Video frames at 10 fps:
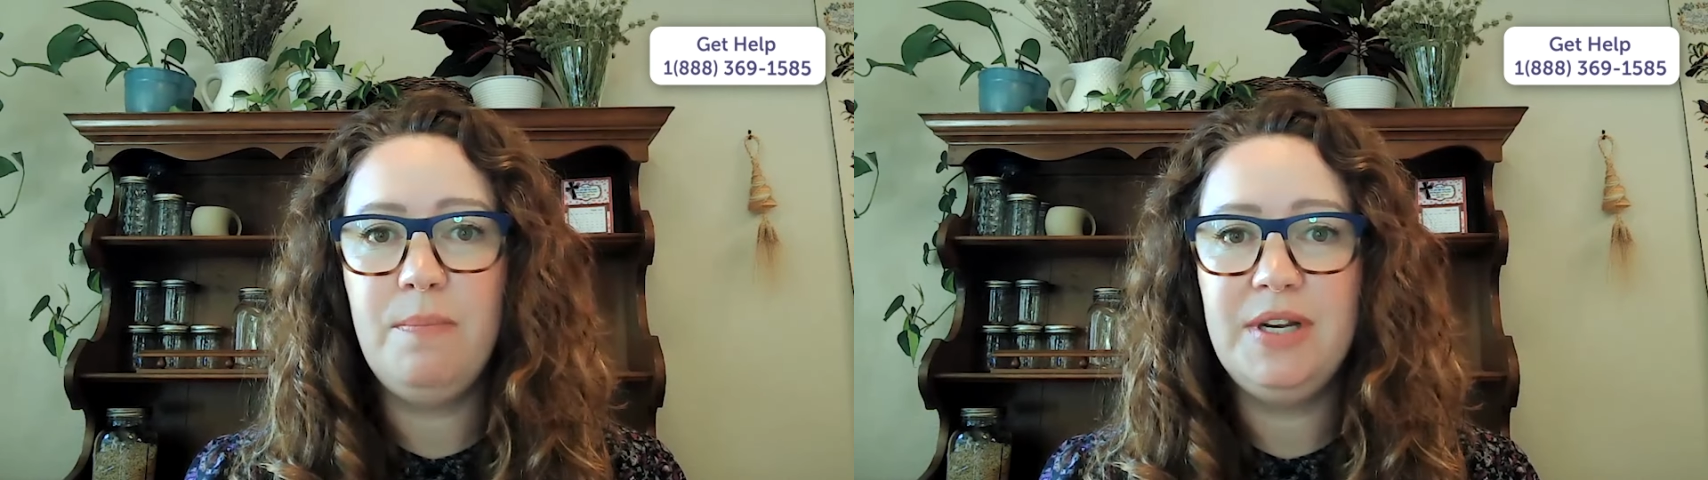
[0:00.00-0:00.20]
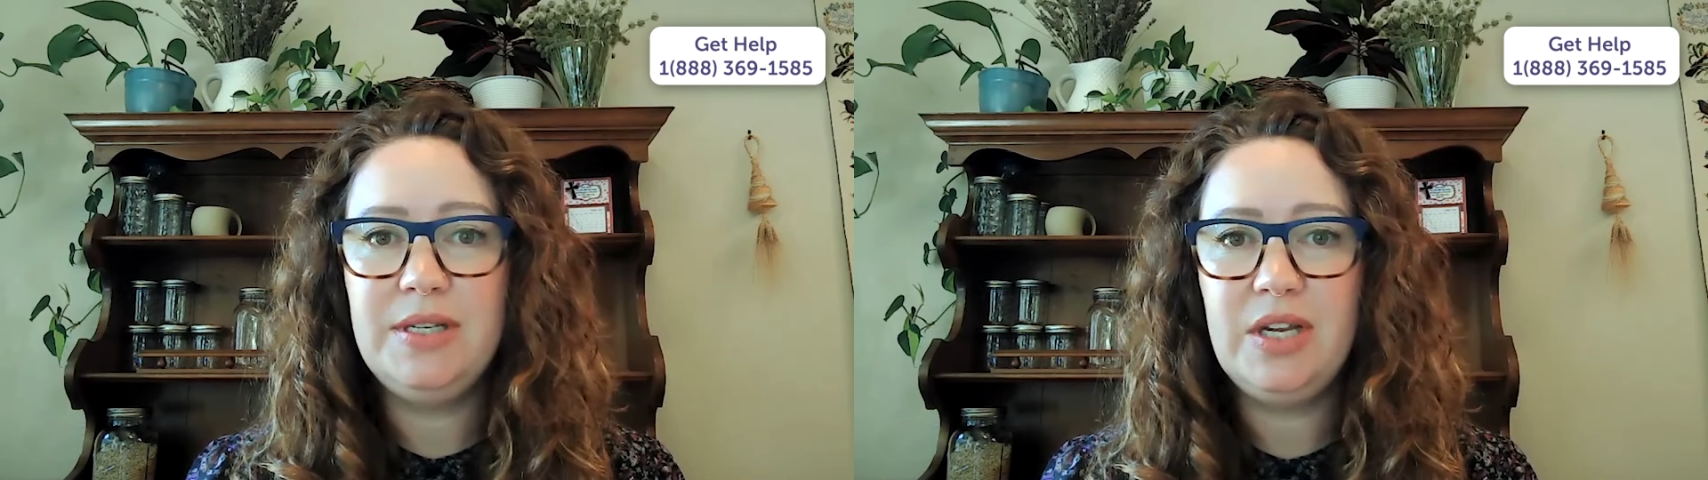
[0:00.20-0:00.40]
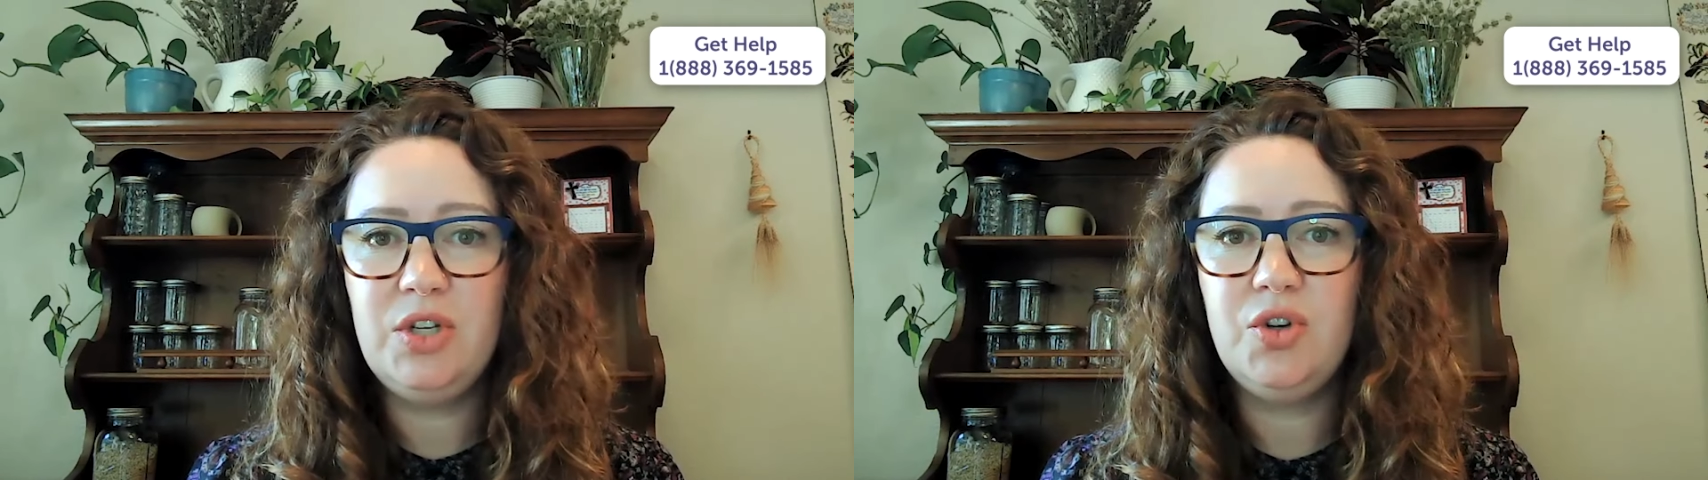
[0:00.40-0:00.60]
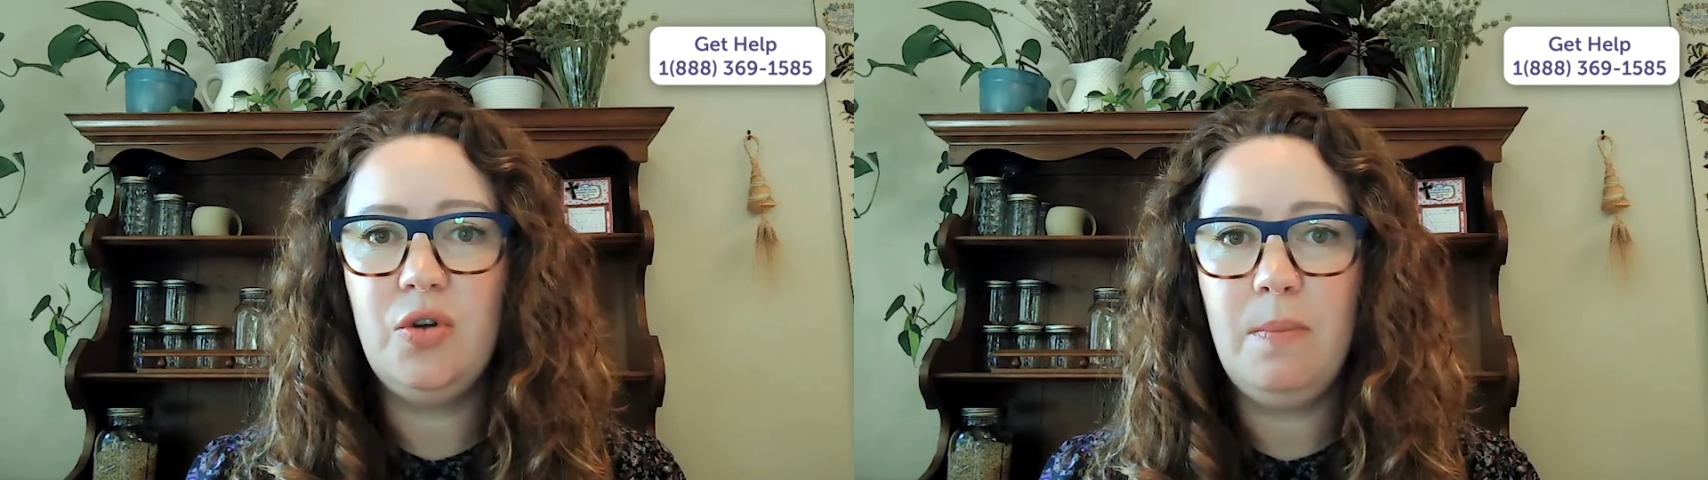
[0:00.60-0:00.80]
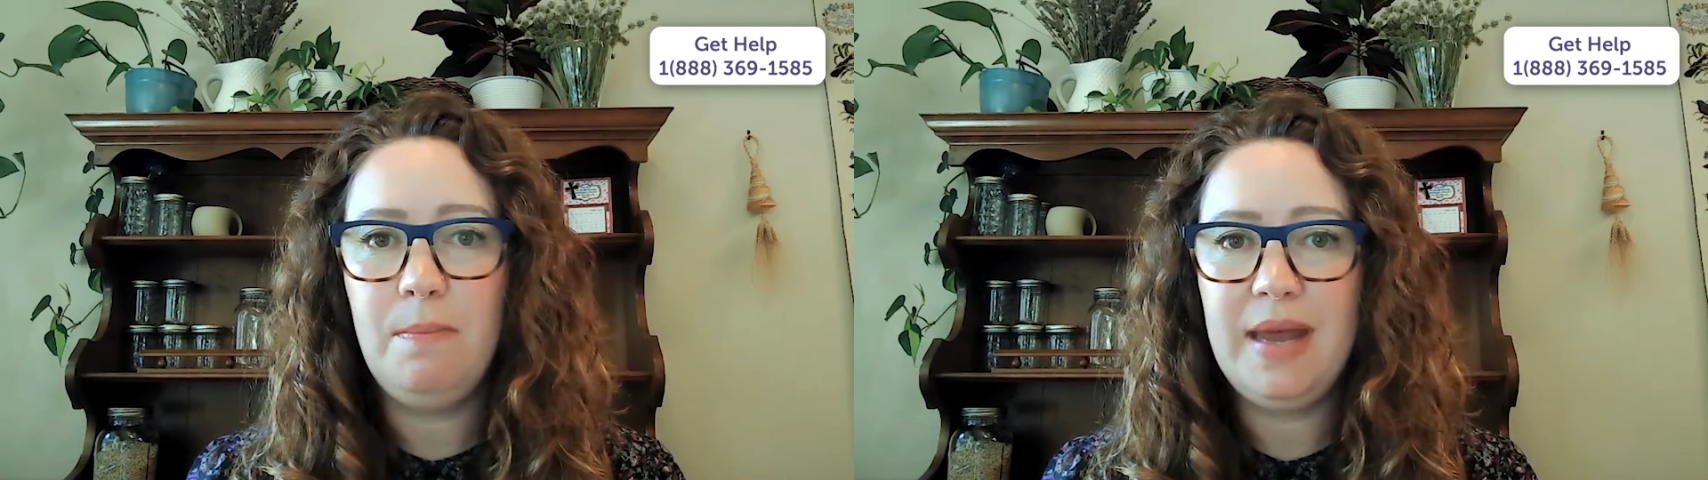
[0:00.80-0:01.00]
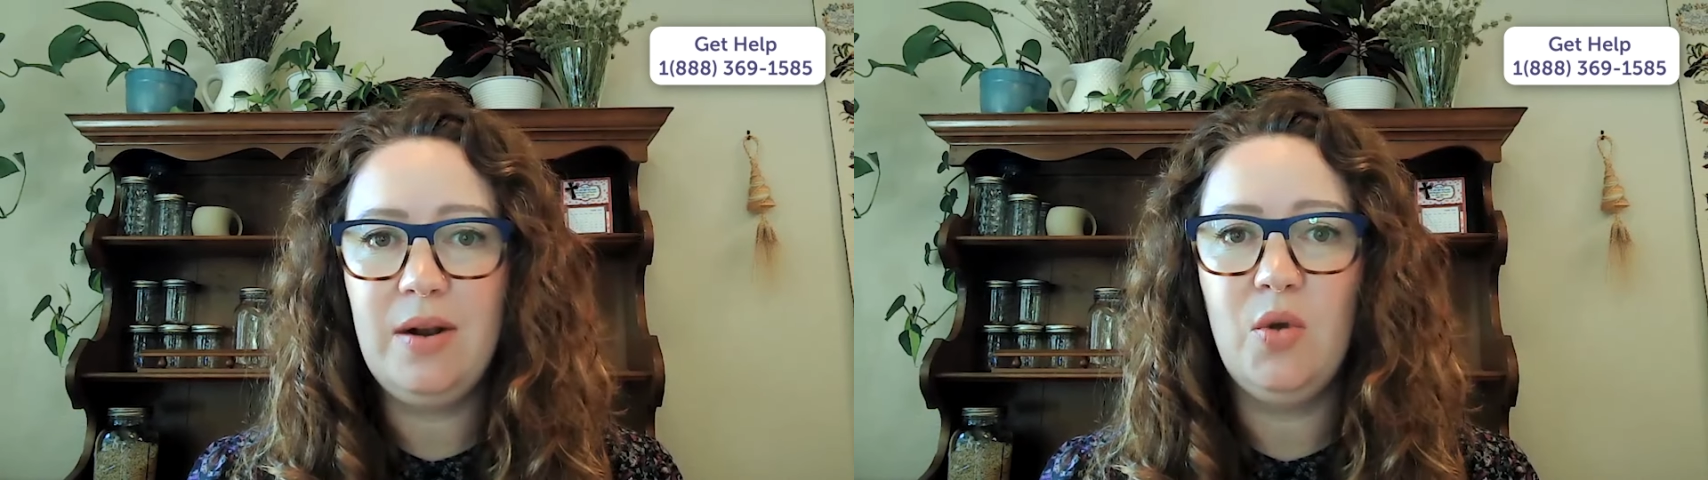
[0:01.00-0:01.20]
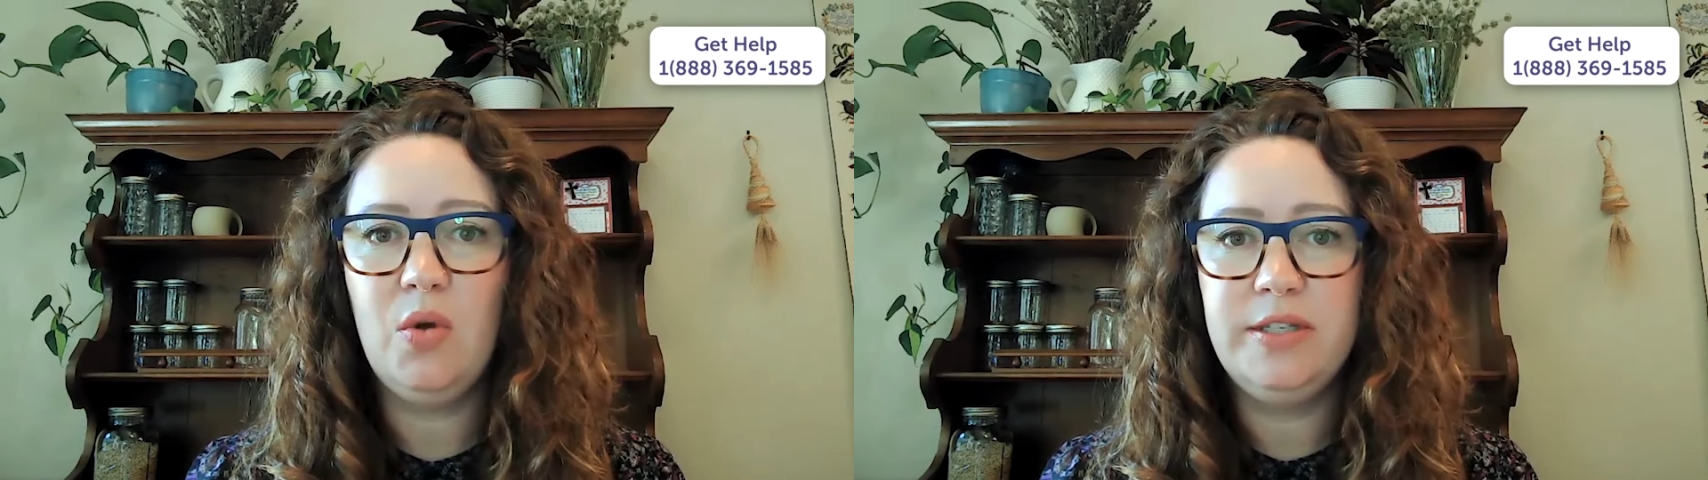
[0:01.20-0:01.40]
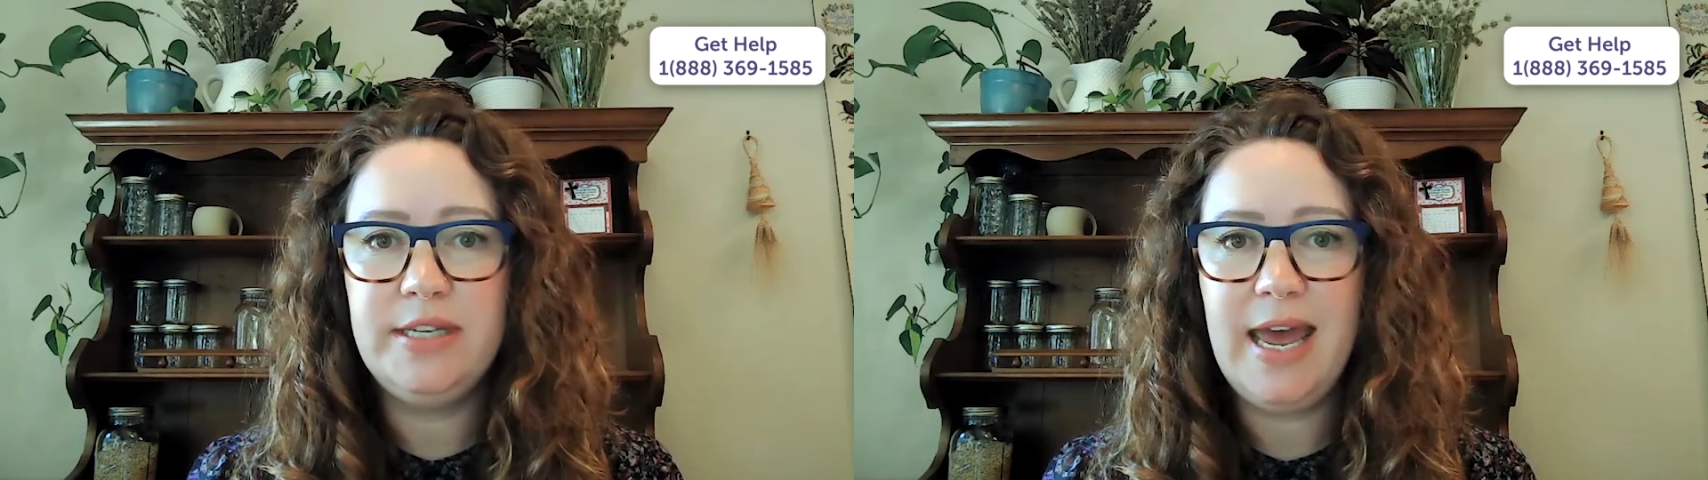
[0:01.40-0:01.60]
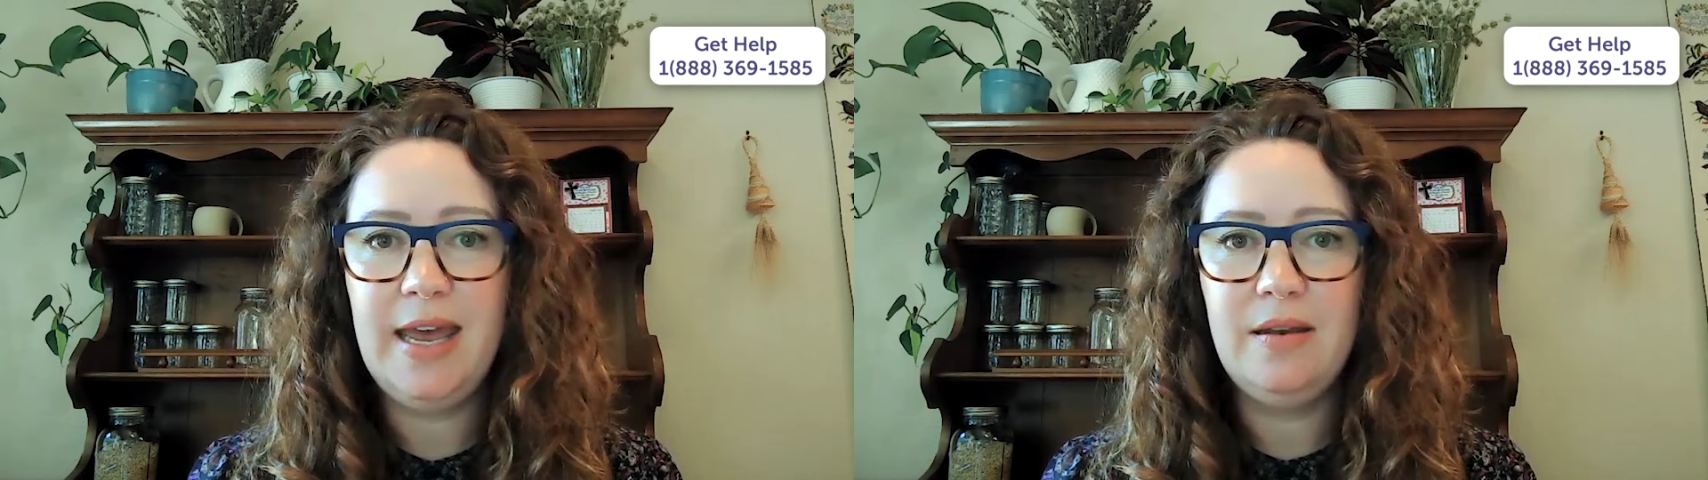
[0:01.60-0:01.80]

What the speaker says: potential medical debt,